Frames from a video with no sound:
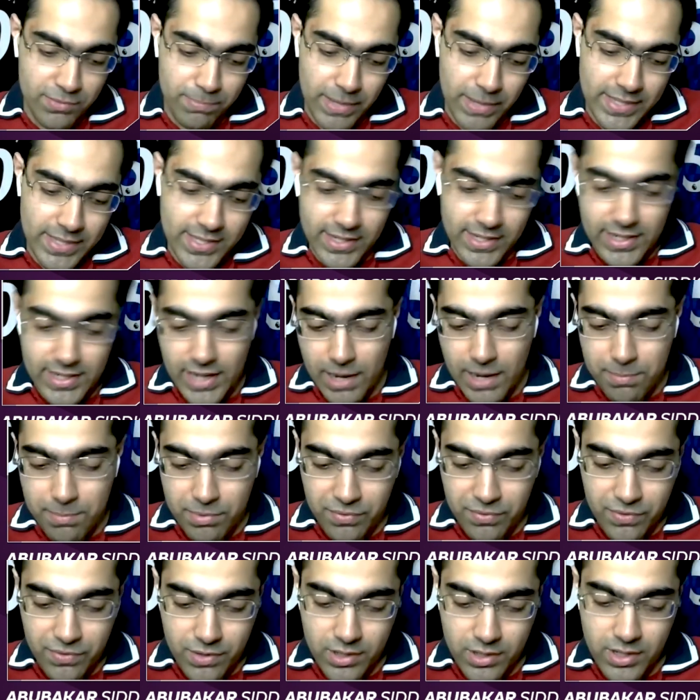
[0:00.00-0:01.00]
So basically, I
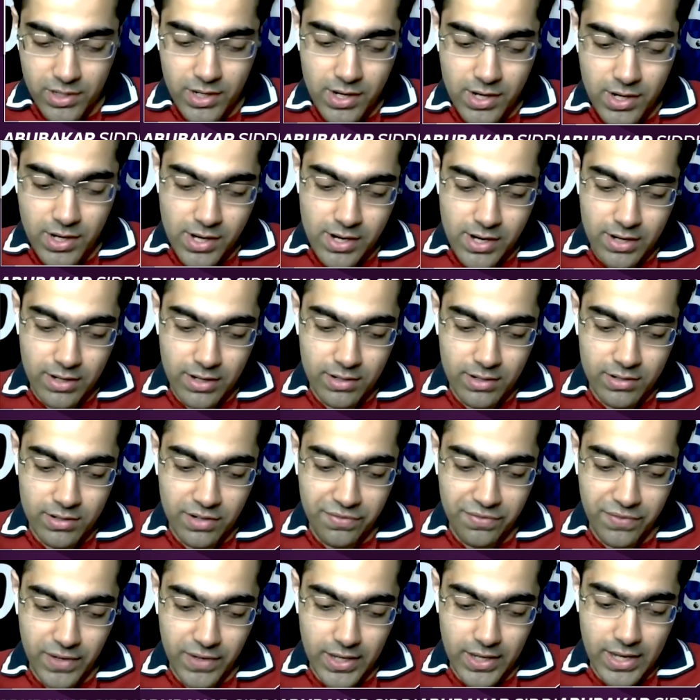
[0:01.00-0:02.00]
prefer
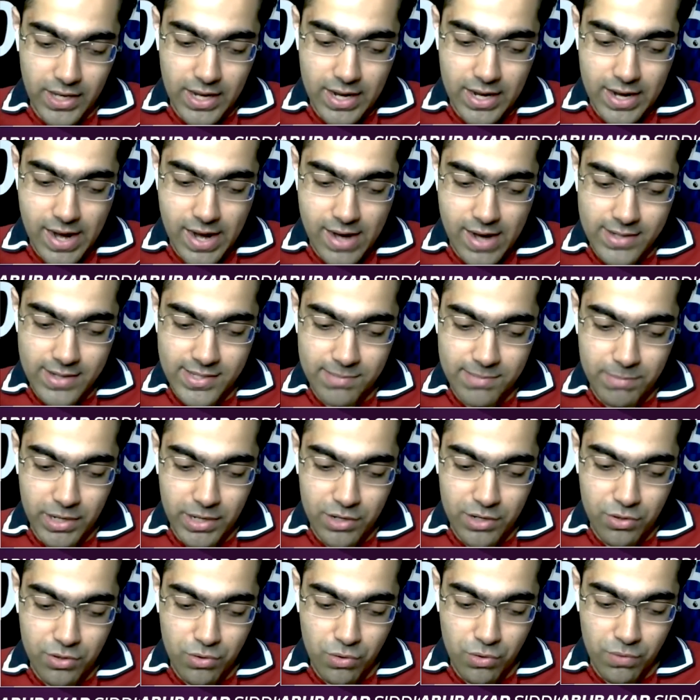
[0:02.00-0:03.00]
Rafinha and
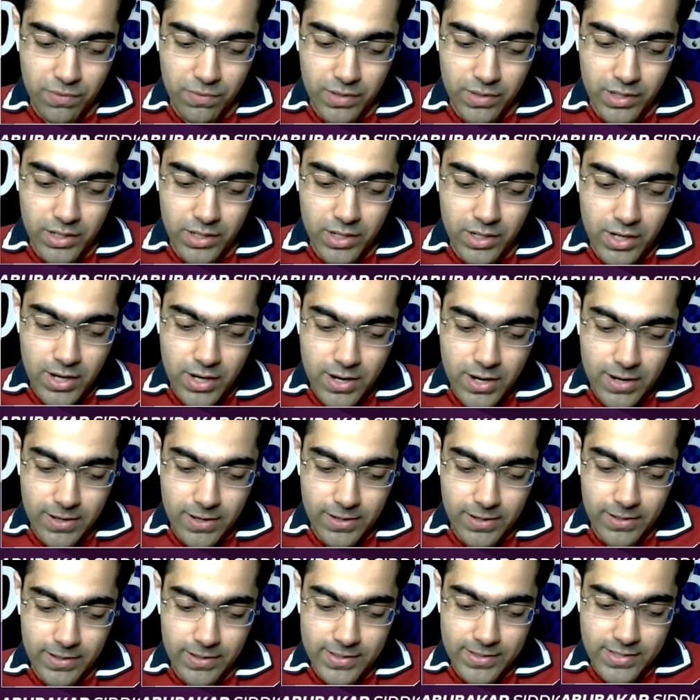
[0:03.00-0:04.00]
Semedo over
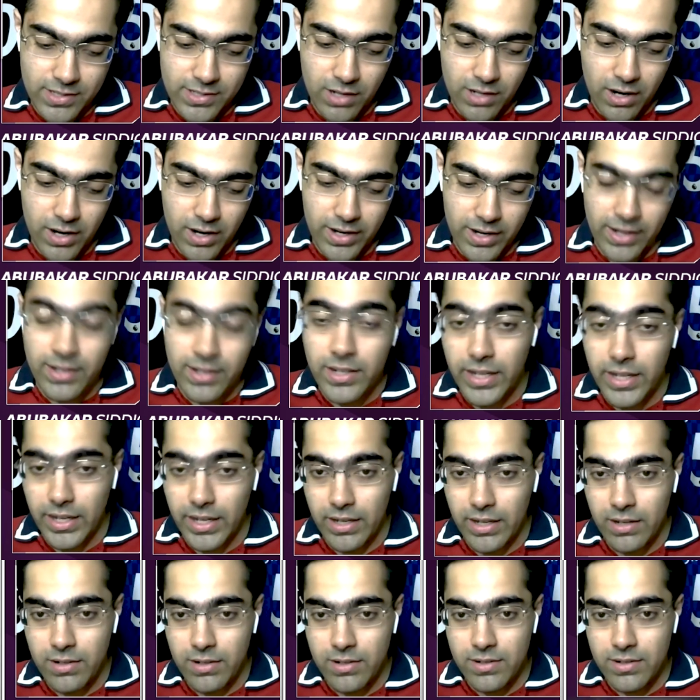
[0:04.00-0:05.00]
SARR and
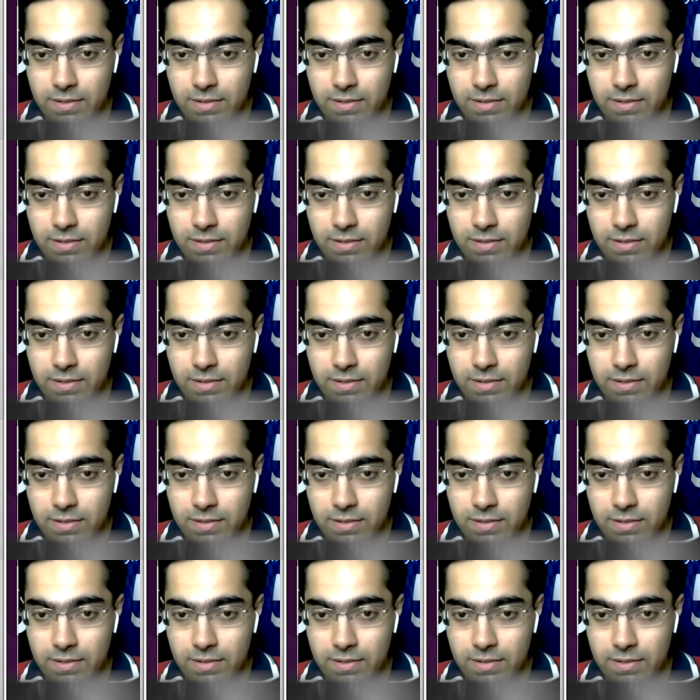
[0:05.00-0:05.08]
Dean.